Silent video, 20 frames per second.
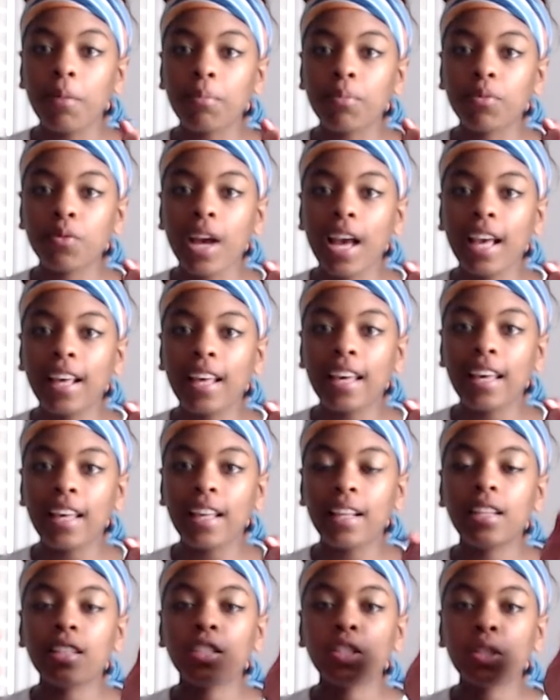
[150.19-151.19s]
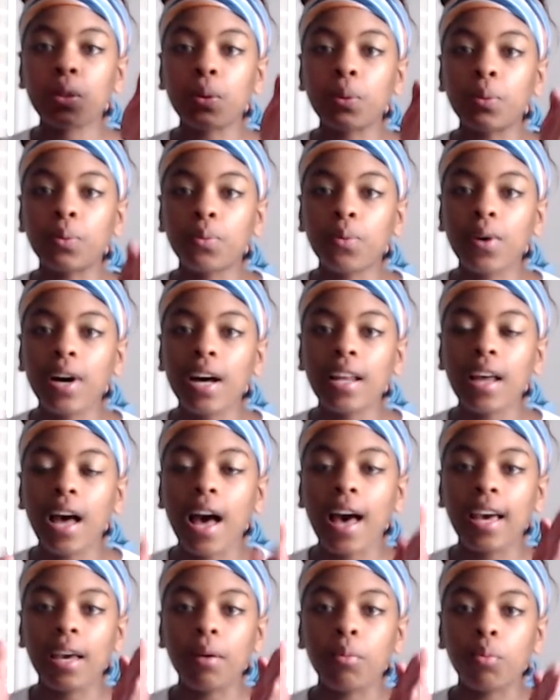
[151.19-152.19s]
right in to what
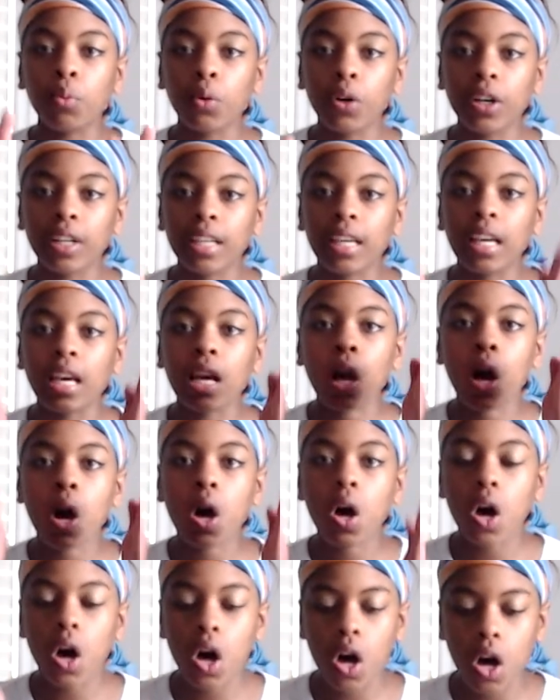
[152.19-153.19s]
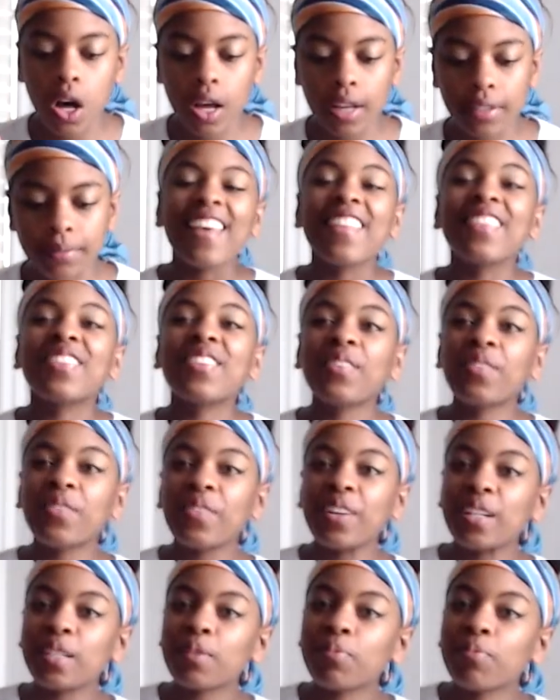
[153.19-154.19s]
I am working on. The
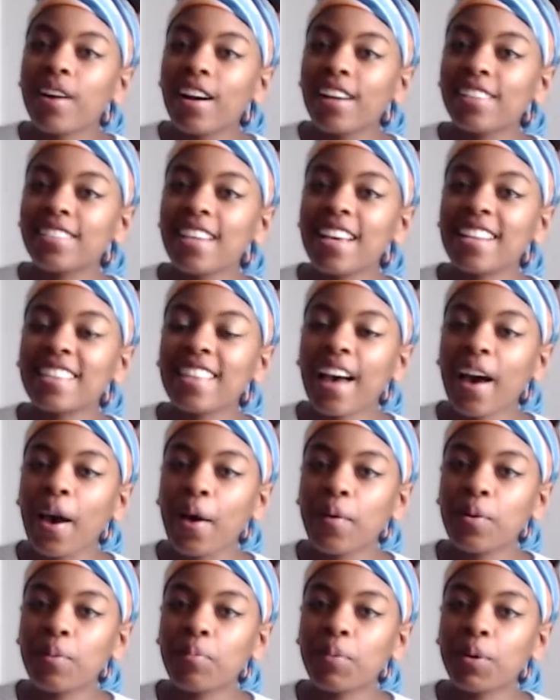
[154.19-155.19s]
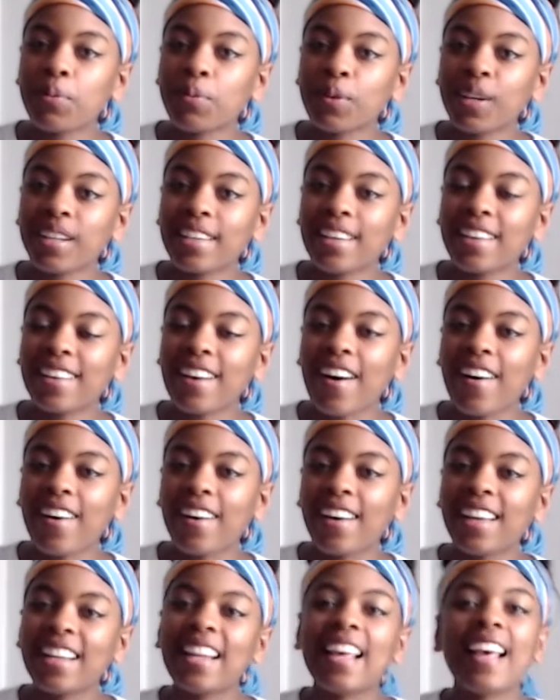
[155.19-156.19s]
first project that I will be working
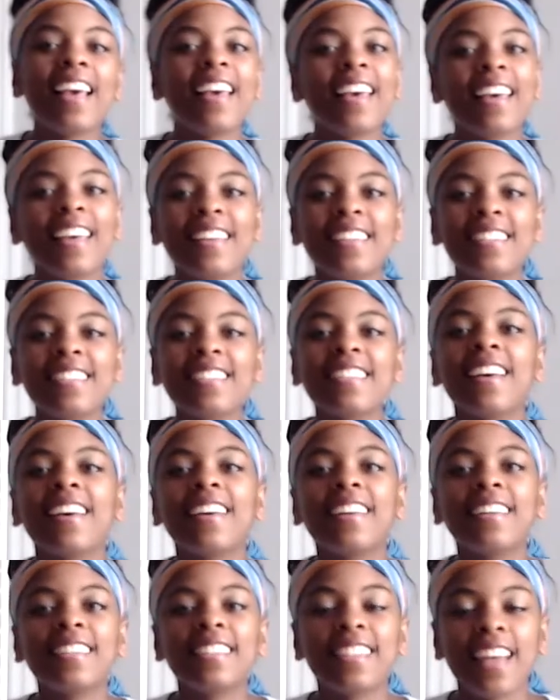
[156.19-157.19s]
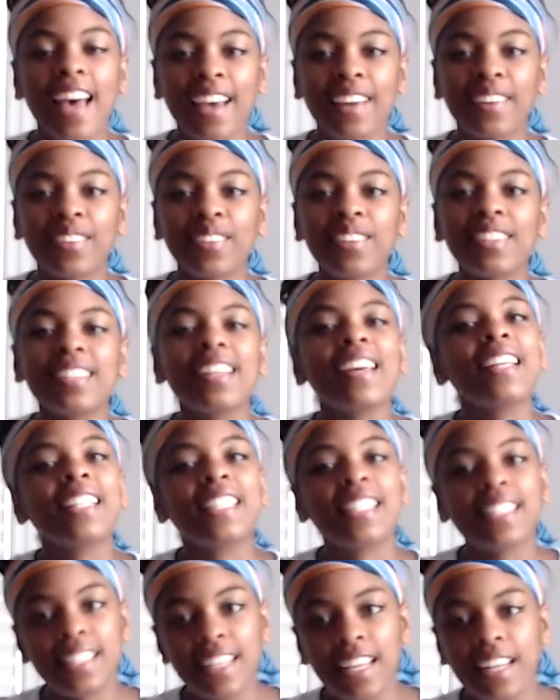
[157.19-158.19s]
on is titled
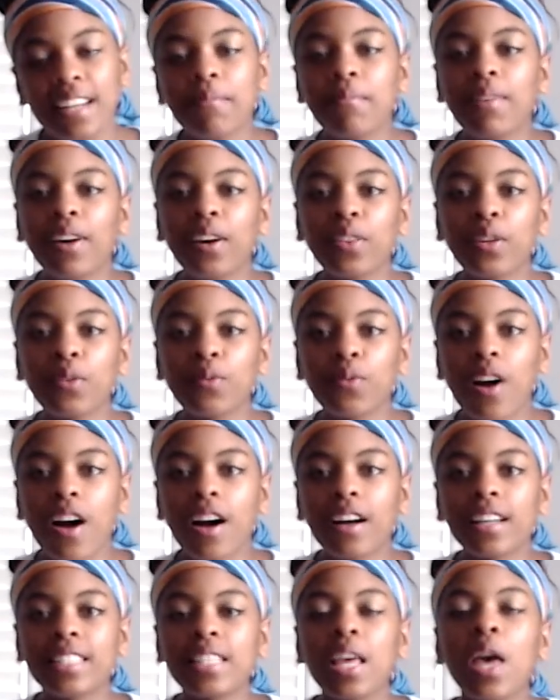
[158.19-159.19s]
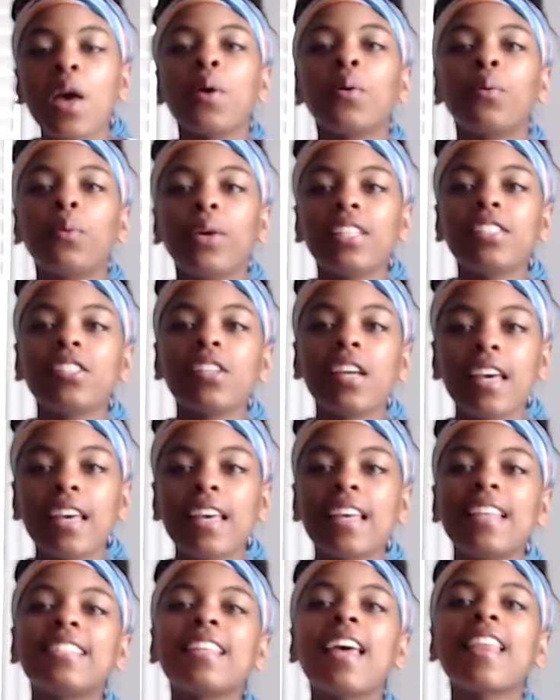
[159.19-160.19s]
Seed Among the Rocks, which
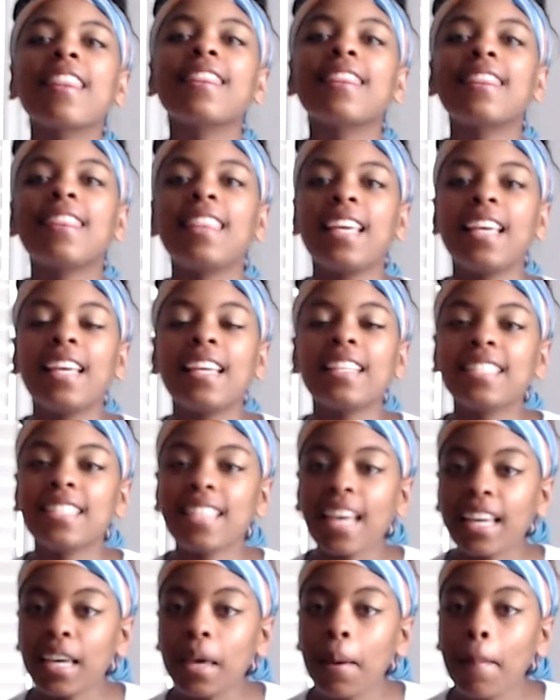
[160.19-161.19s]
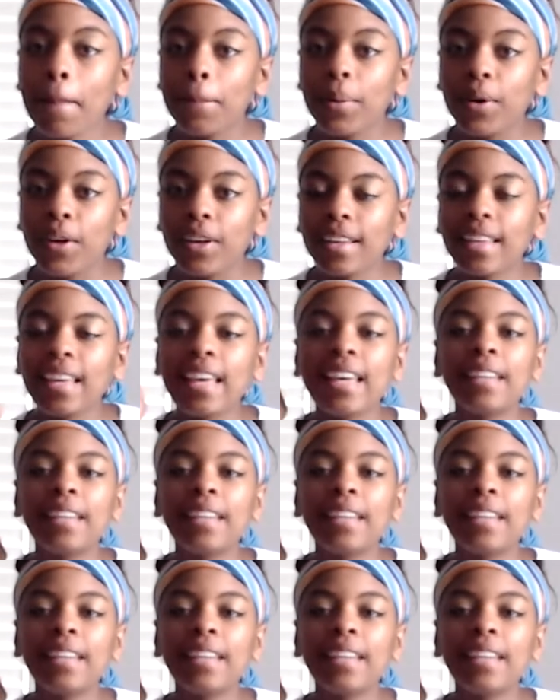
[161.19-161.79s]
is the second book